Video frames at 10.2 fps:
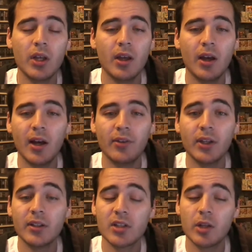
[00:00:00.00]
I think
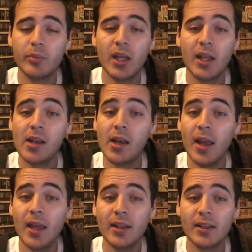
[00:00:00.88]
it's going to be an
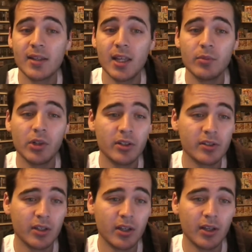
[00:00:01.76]
NES game because
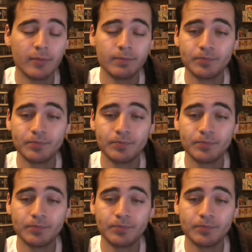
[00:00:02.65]
a